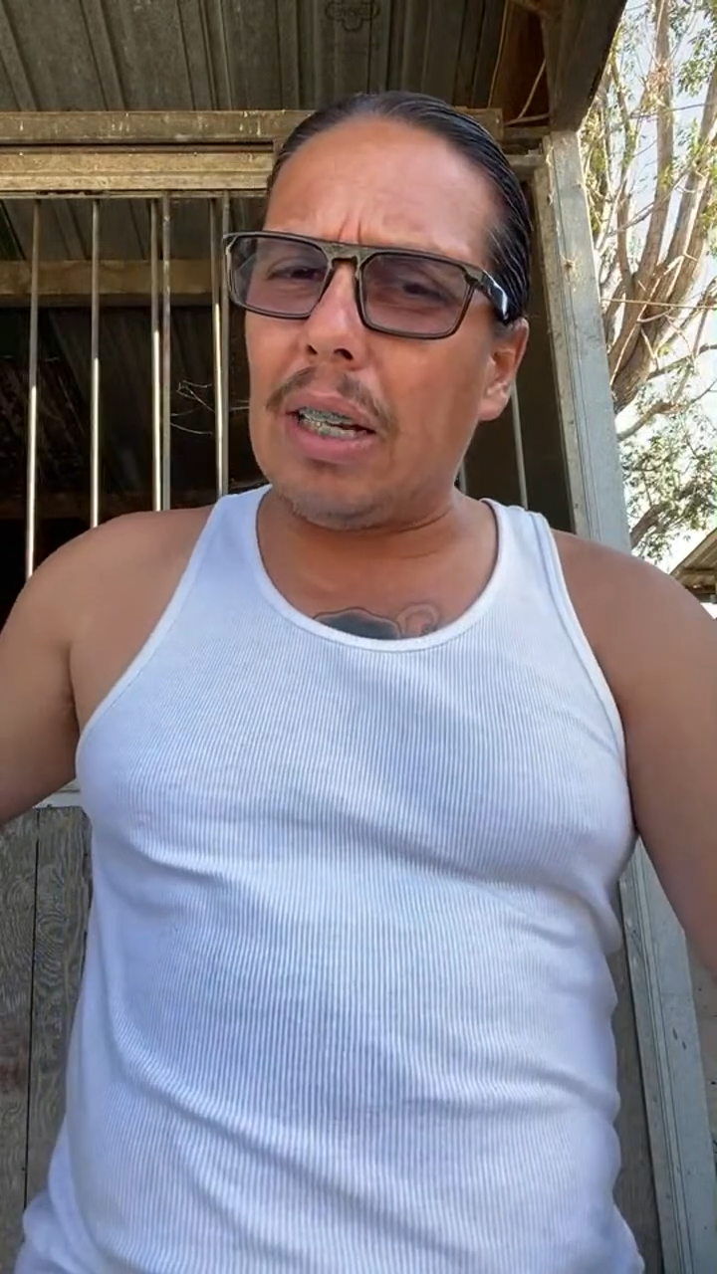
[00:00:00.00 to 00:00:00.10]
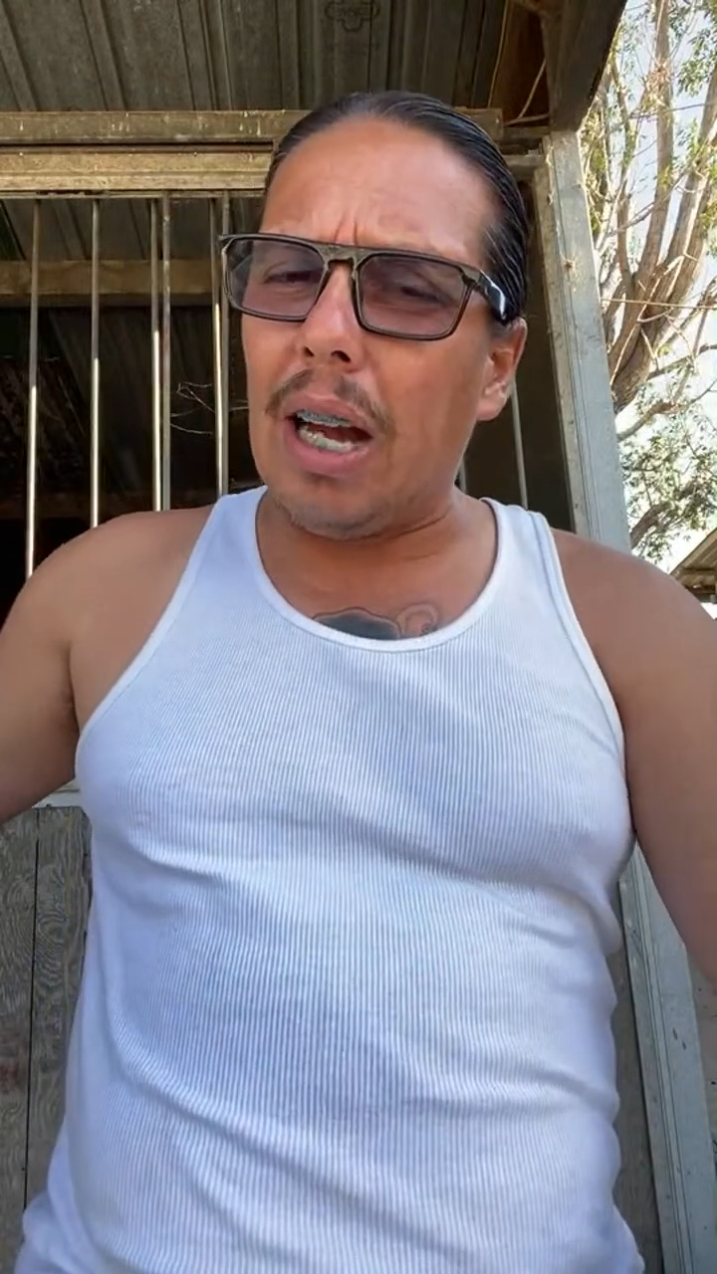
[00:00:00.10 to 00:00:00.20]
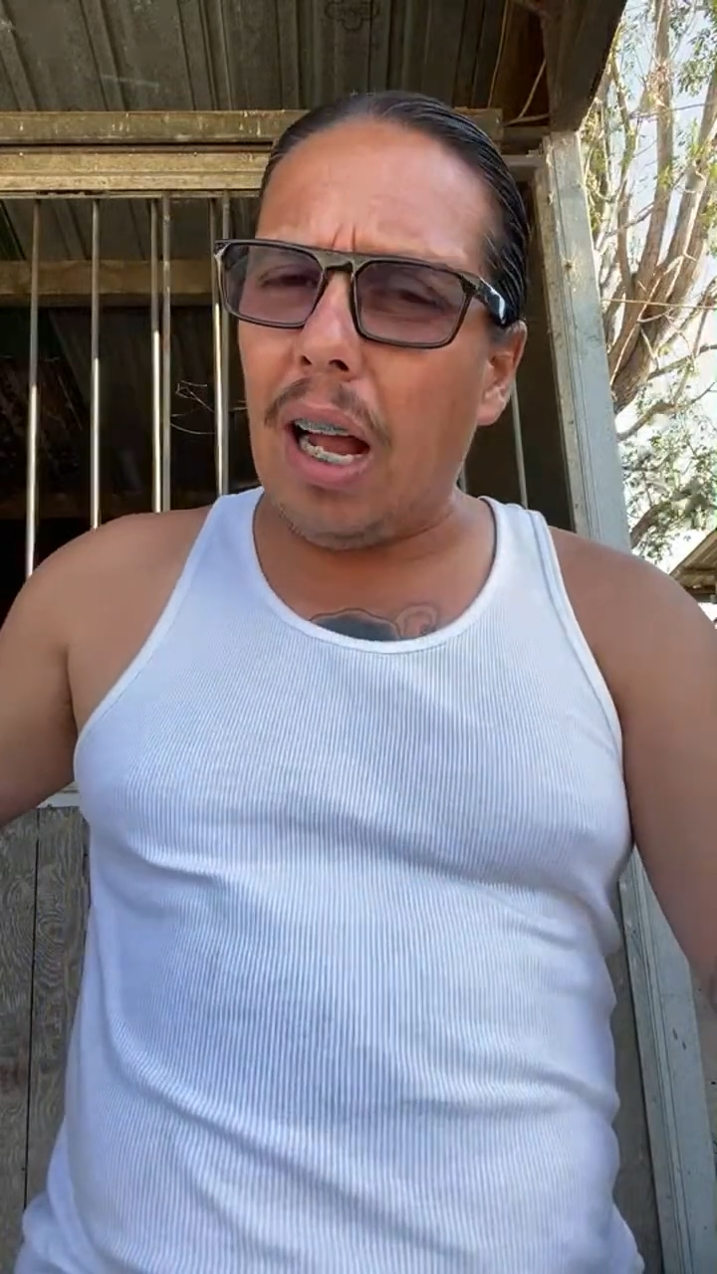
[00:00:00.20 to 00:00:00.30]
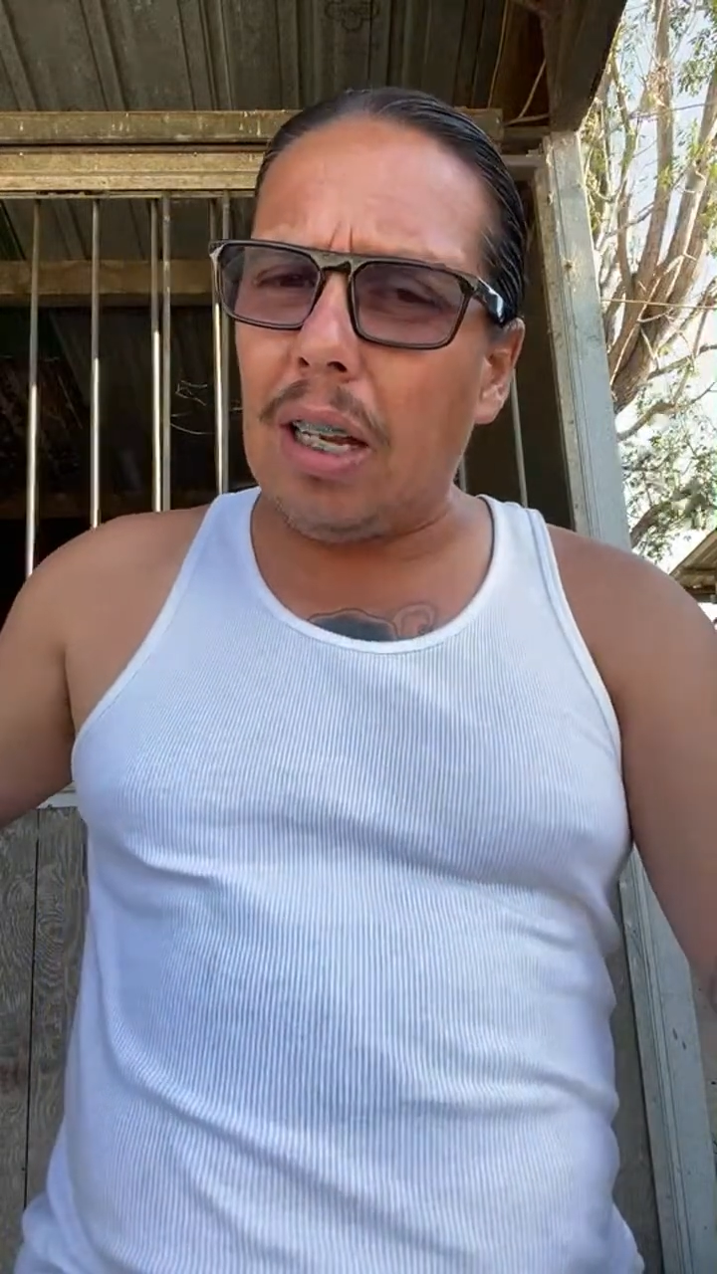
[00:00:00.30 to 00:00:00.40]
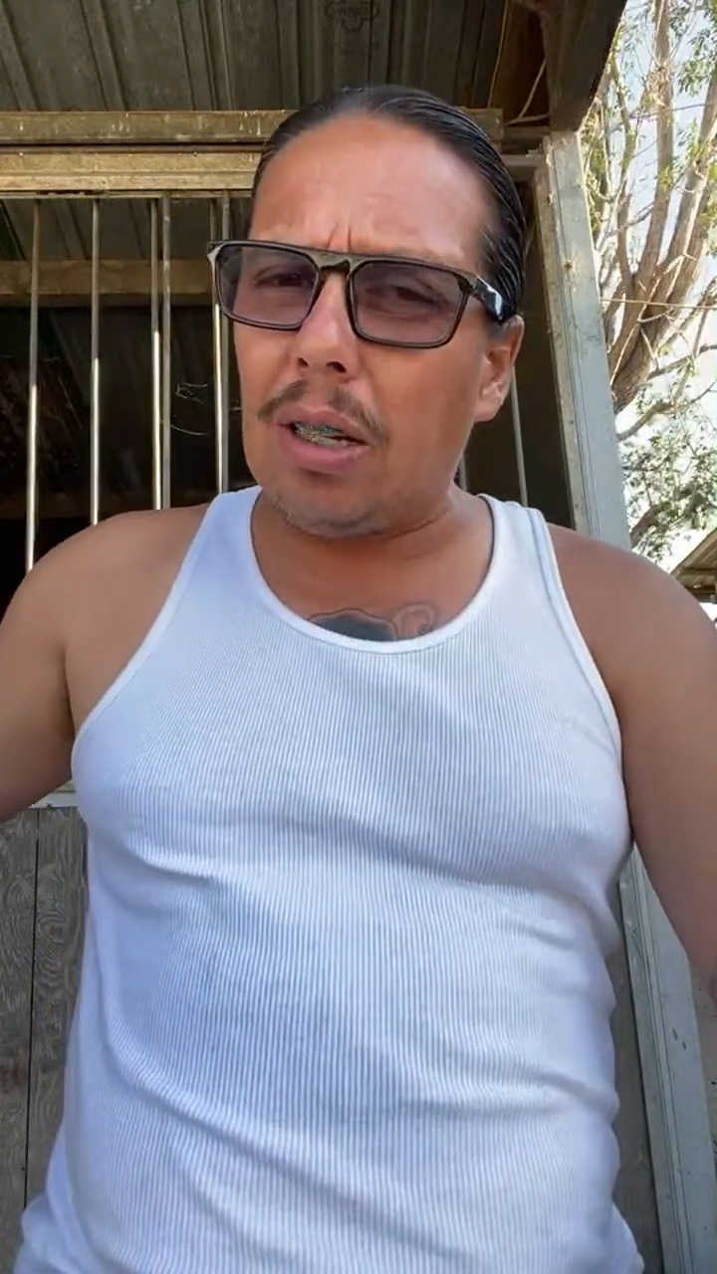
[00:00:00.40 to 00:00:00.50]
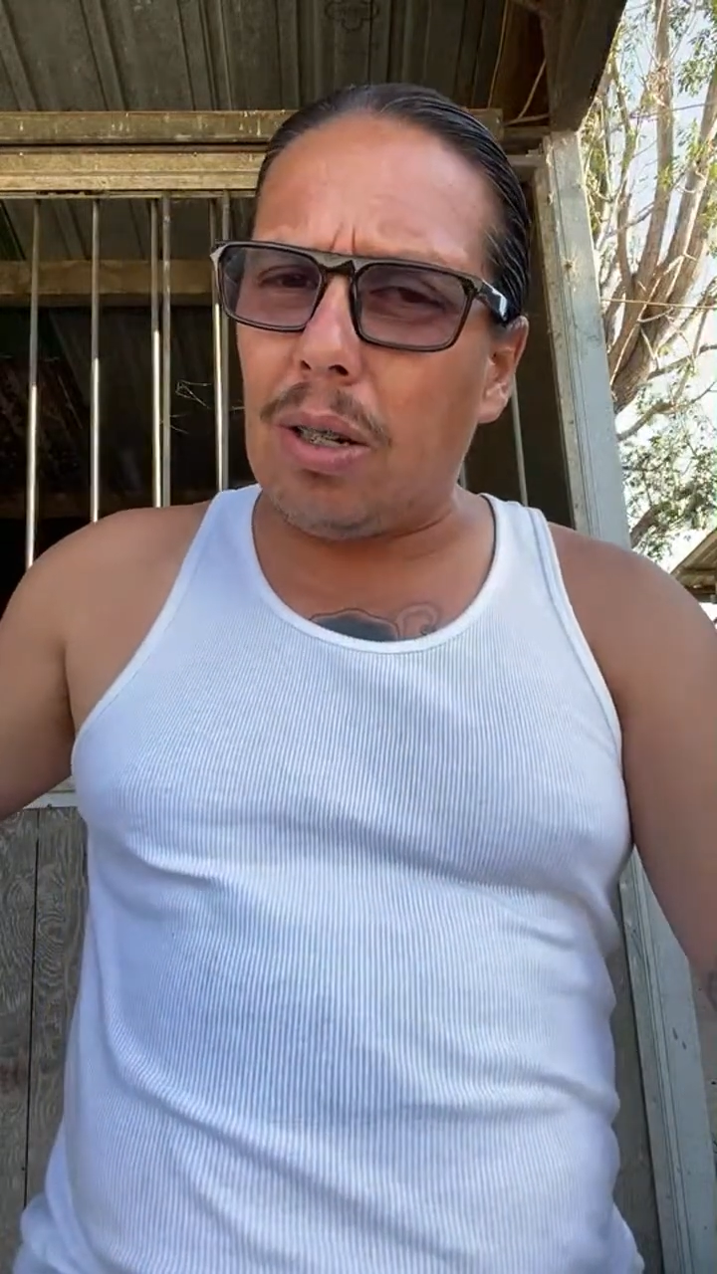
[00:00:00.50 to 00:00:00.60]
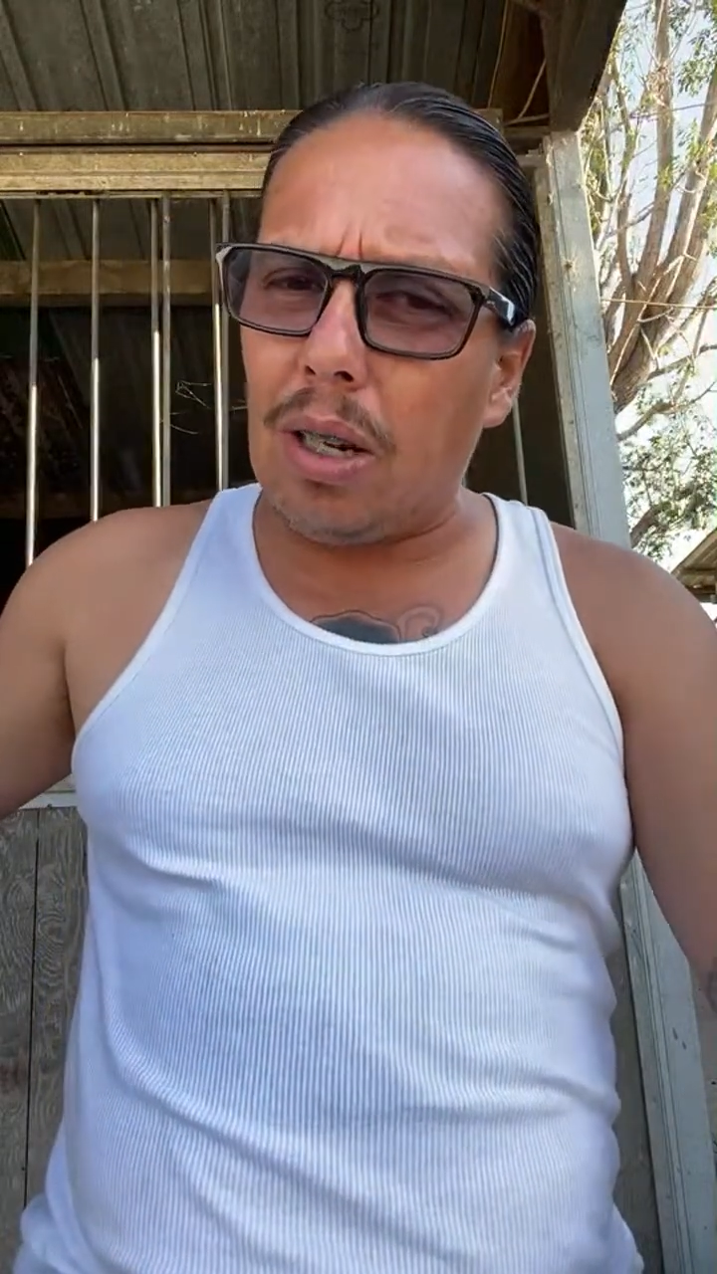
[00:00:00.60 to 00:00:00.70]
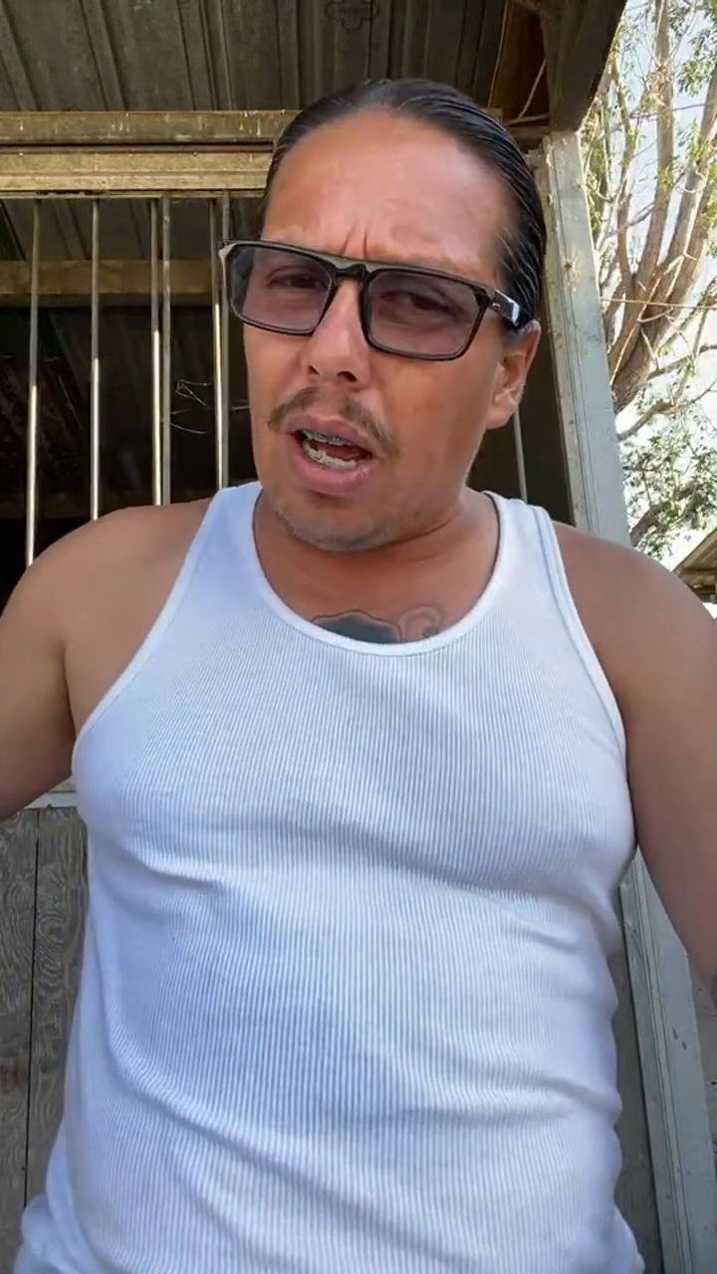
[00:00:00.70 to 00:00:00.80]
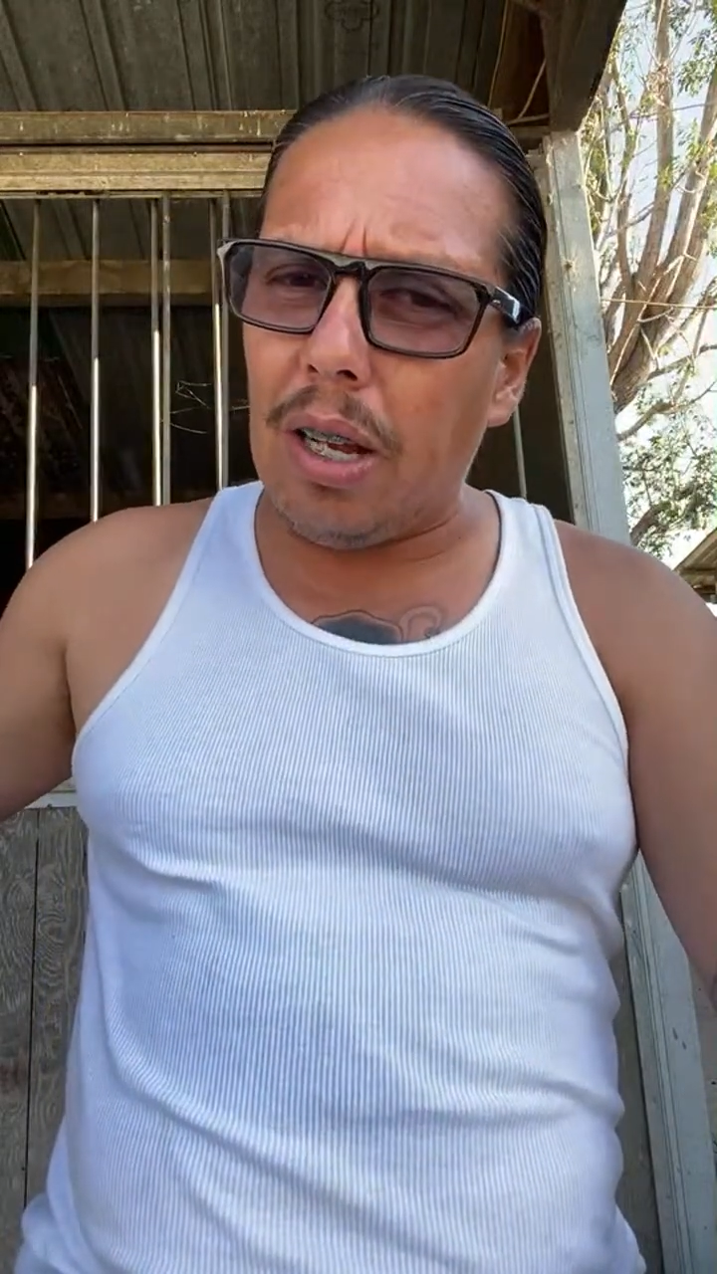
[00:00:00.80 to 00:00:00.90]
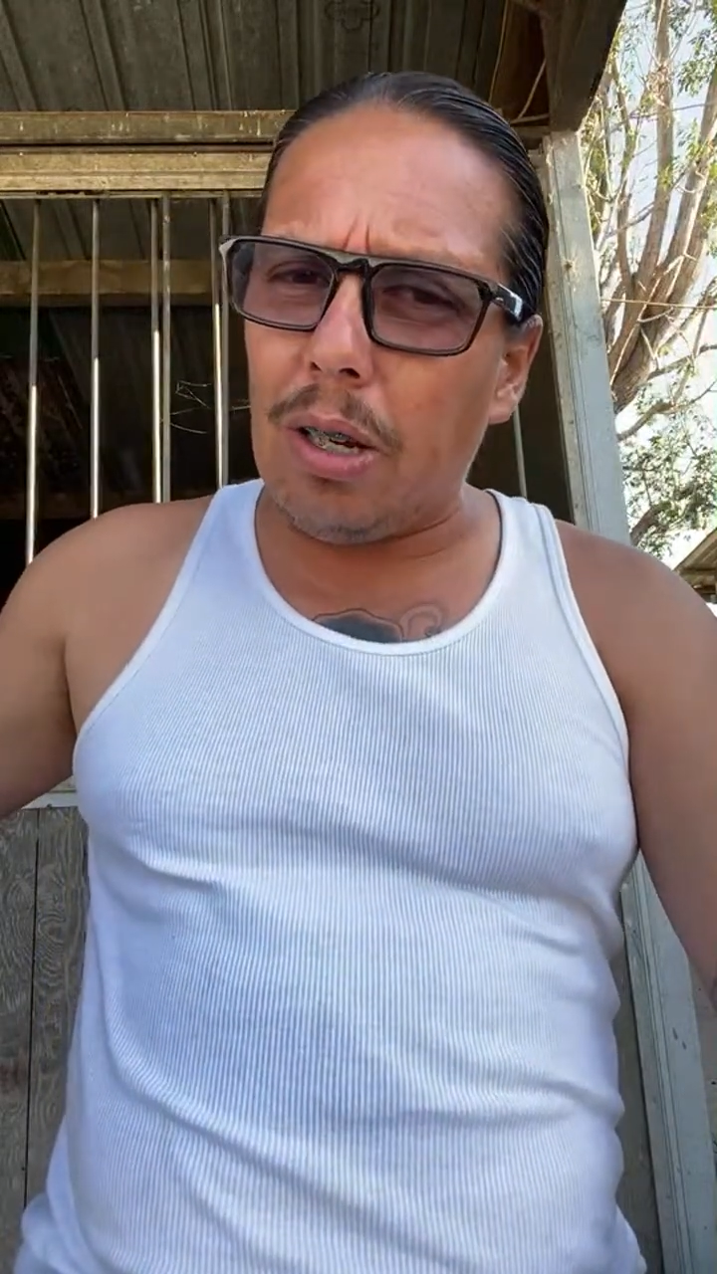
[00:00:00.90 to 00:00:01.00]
other